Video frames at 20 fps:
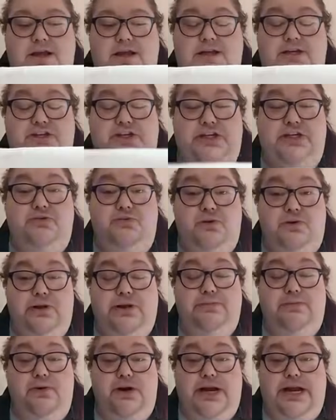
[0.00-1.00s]
She's really
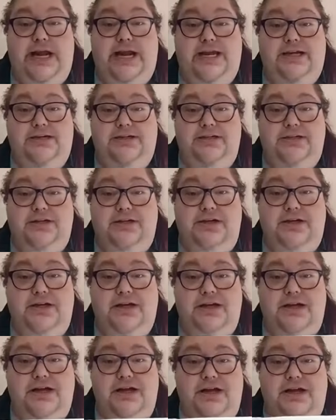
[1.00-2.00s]
pretty.
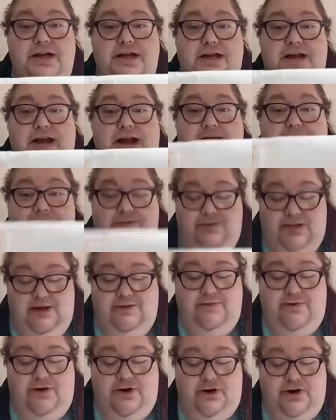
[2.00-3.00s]
I
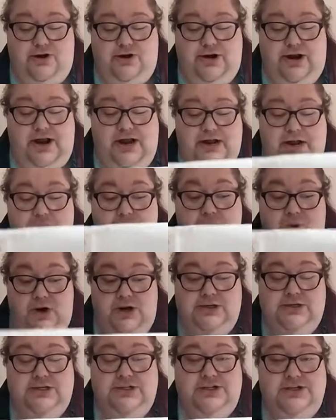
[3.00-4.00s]
love her, and I
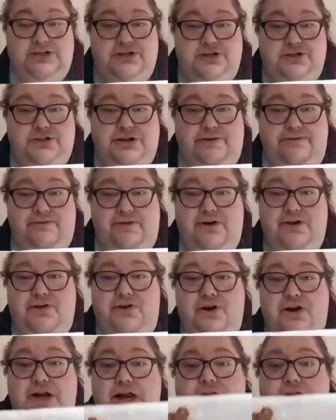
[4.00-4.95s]
want to get farther on